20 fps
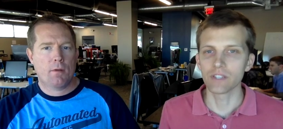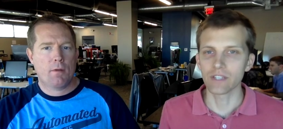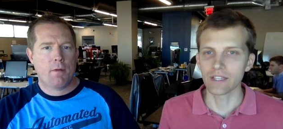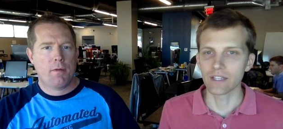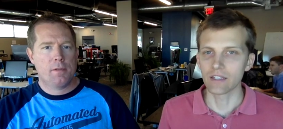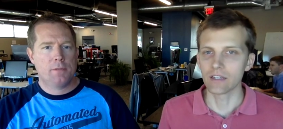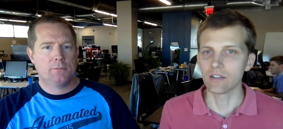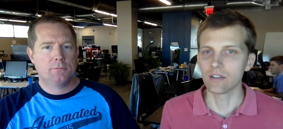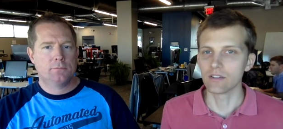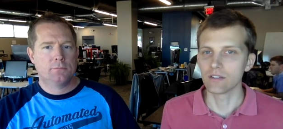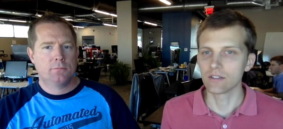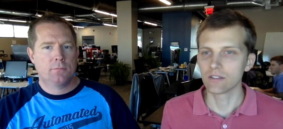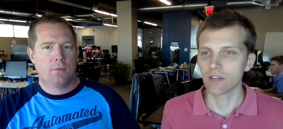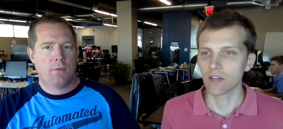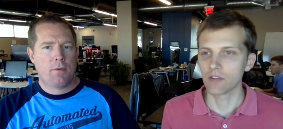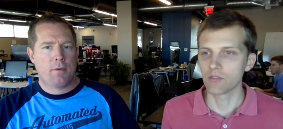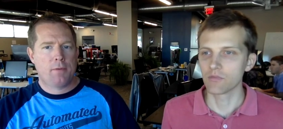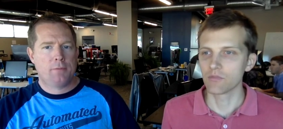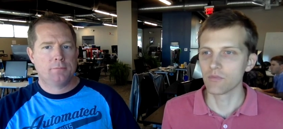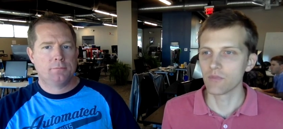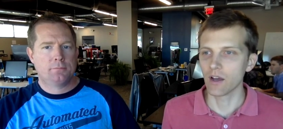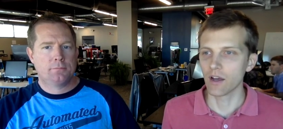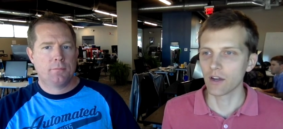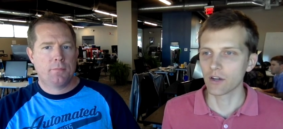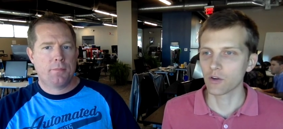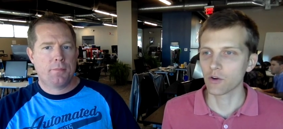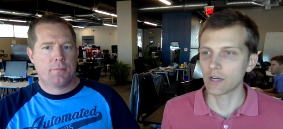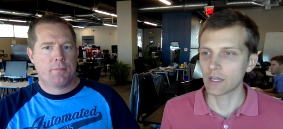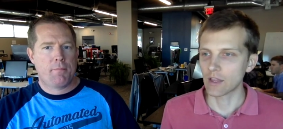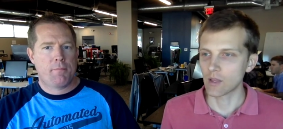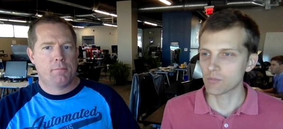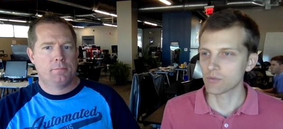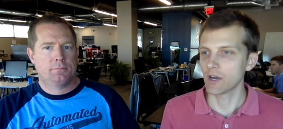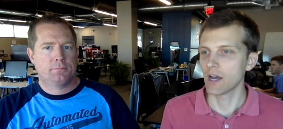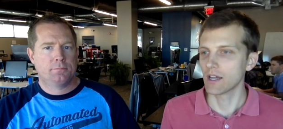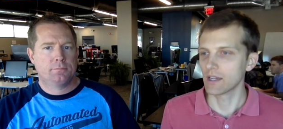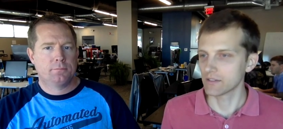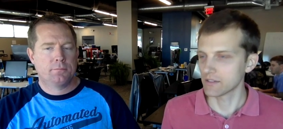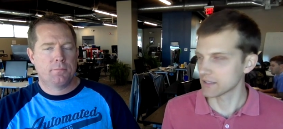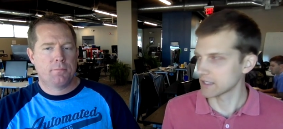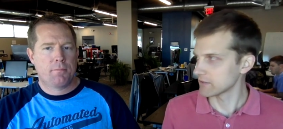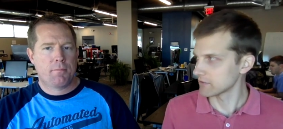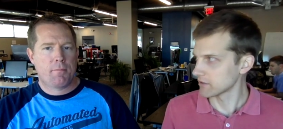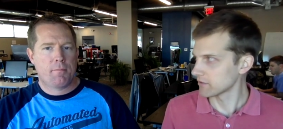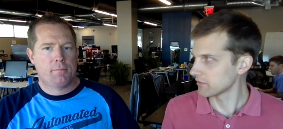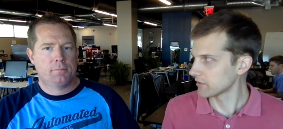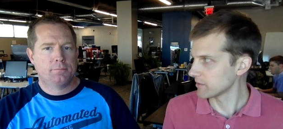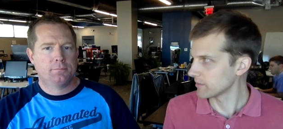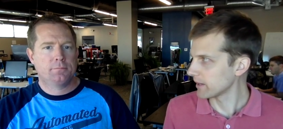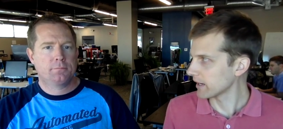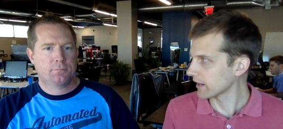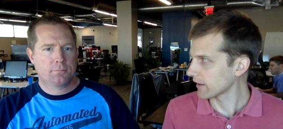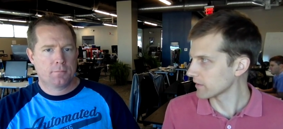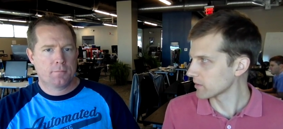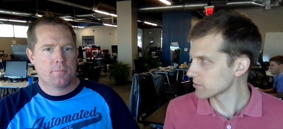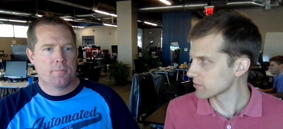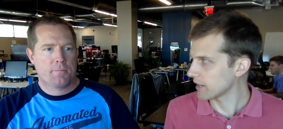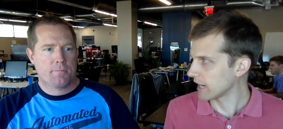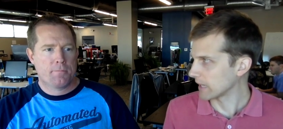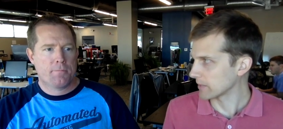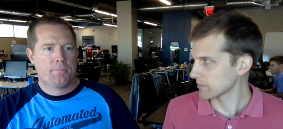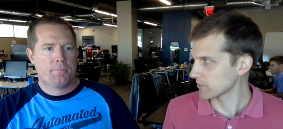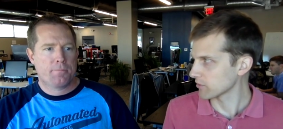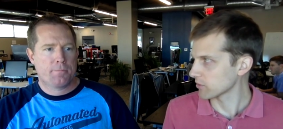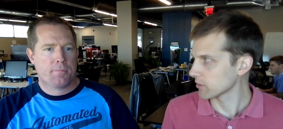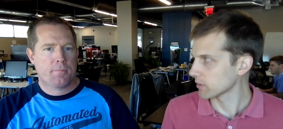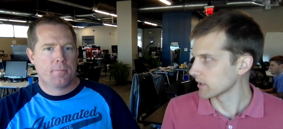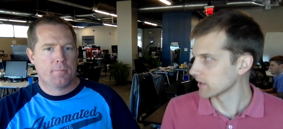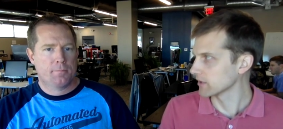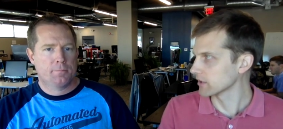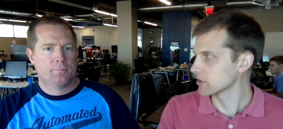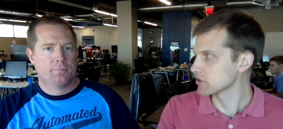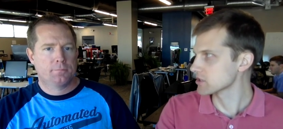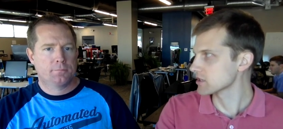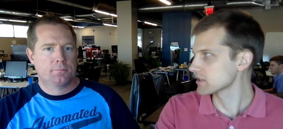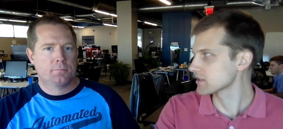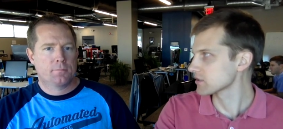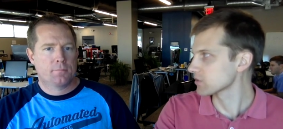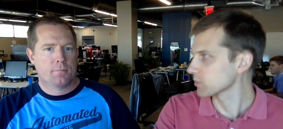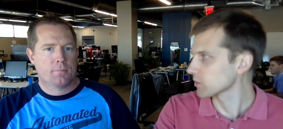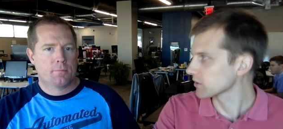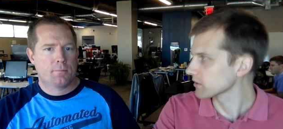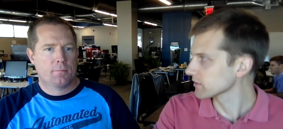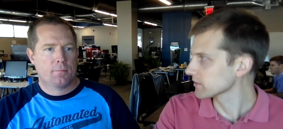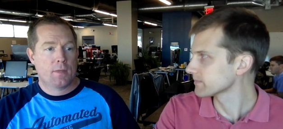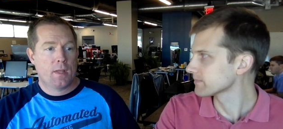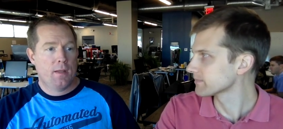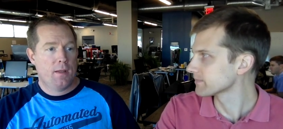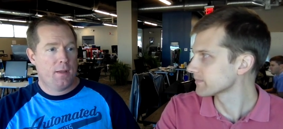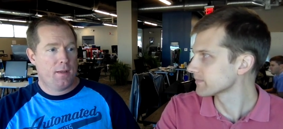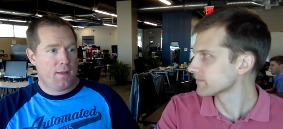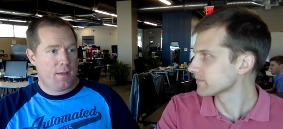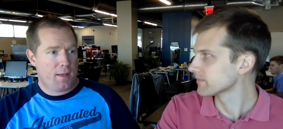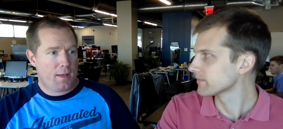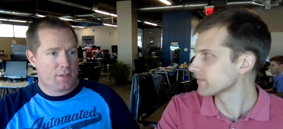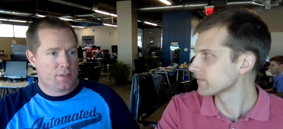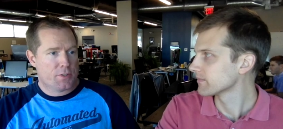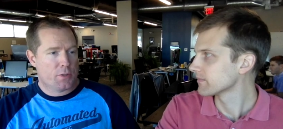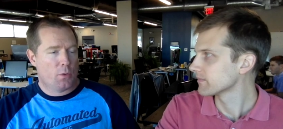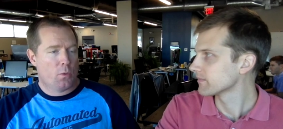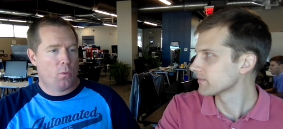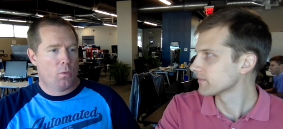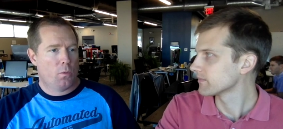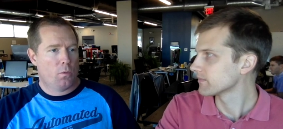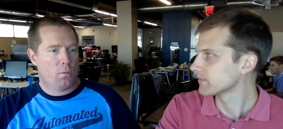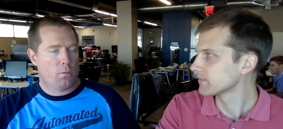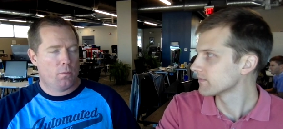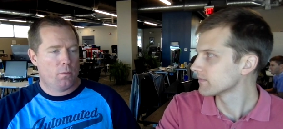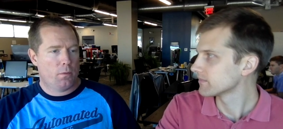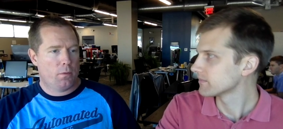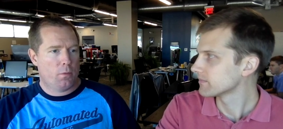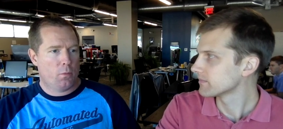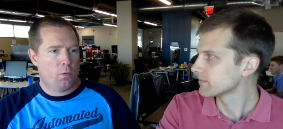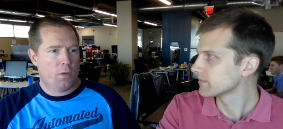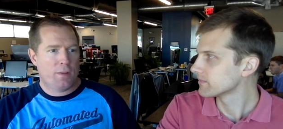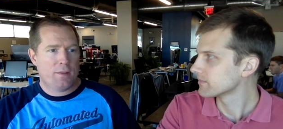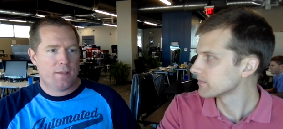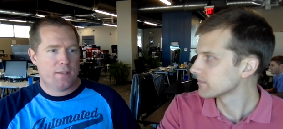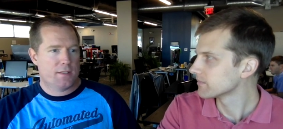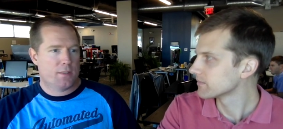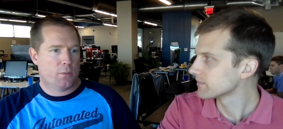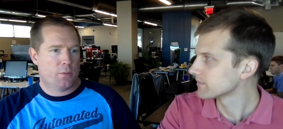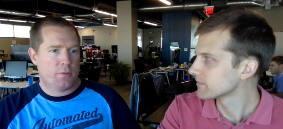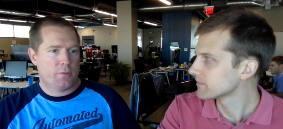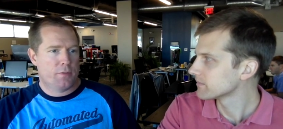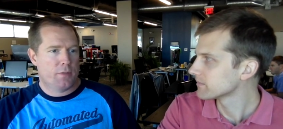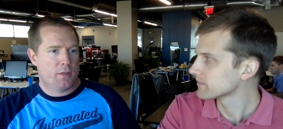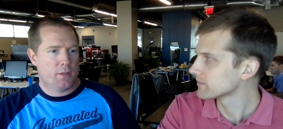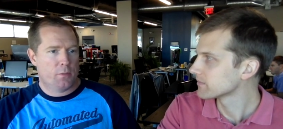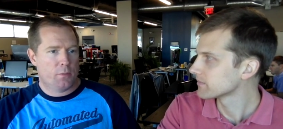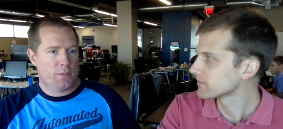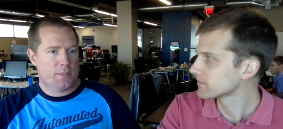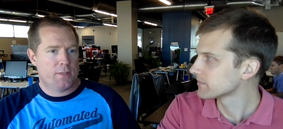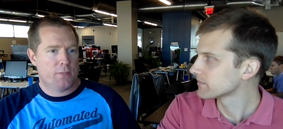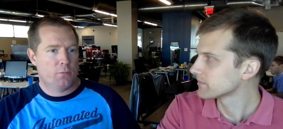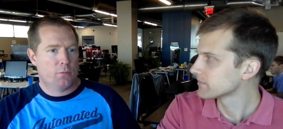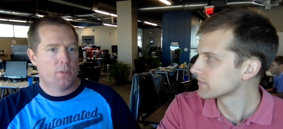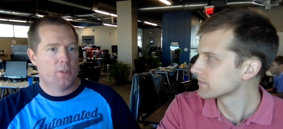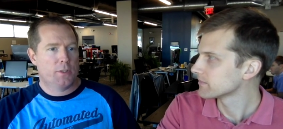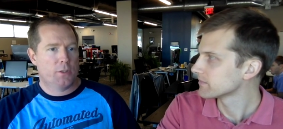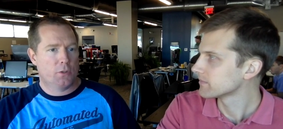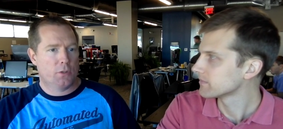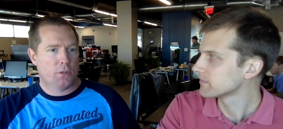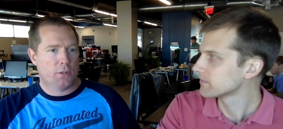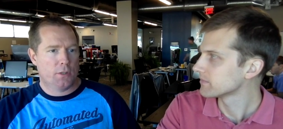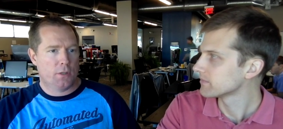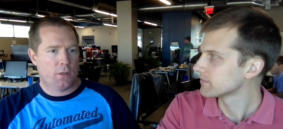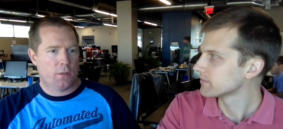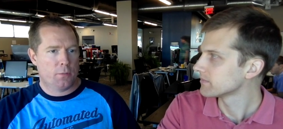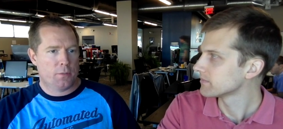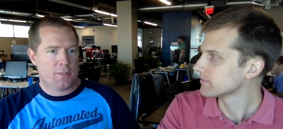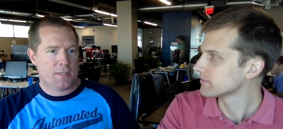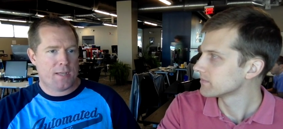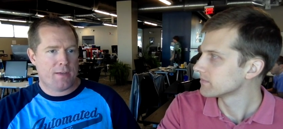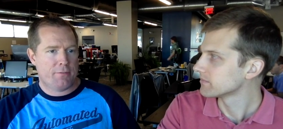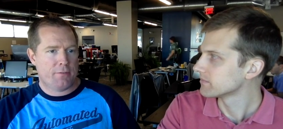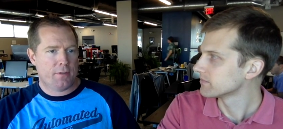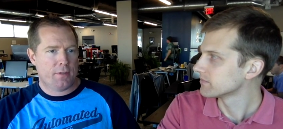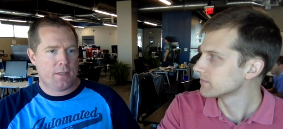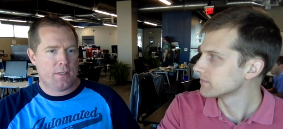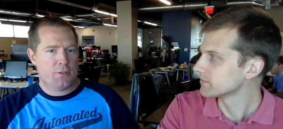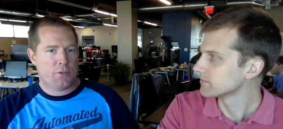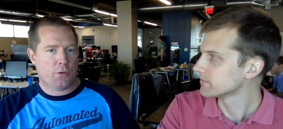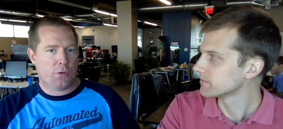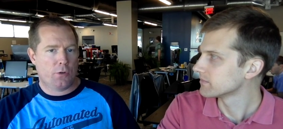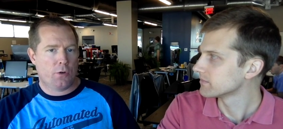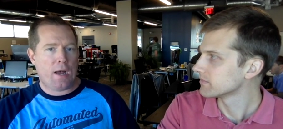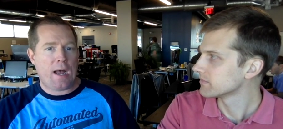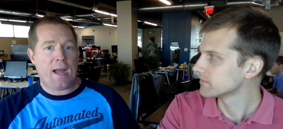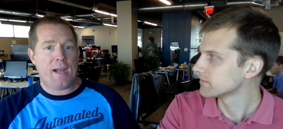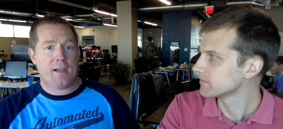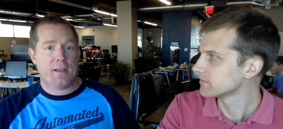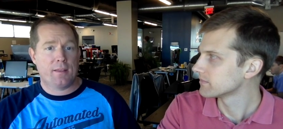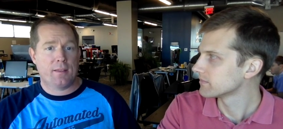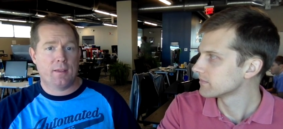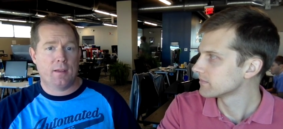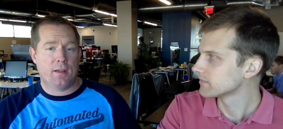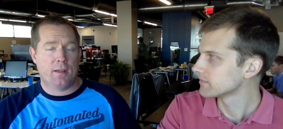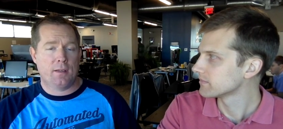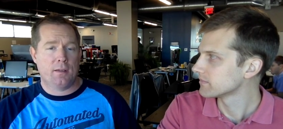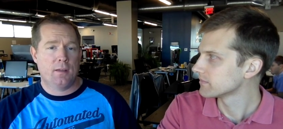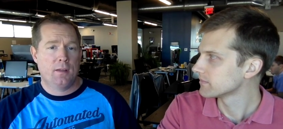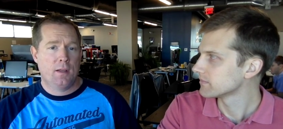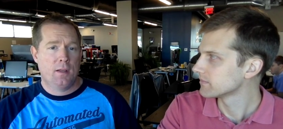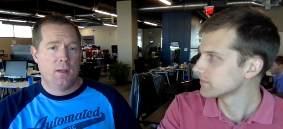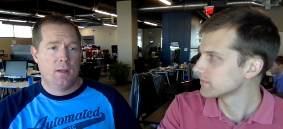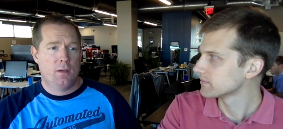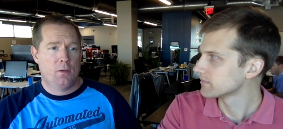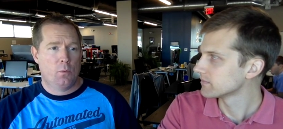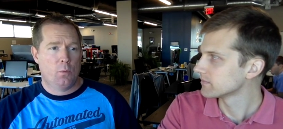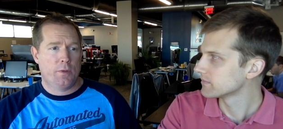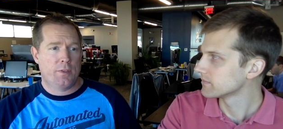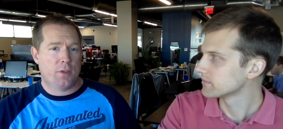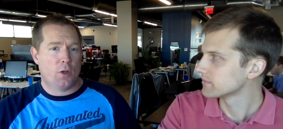Speaker 1: in kind of uh, creating the product and giving feedback on the product before we unleashed it to the
Speaker 2: world? Yeah, so one of the things that we've done, we did really early on was have an internal hackathon with the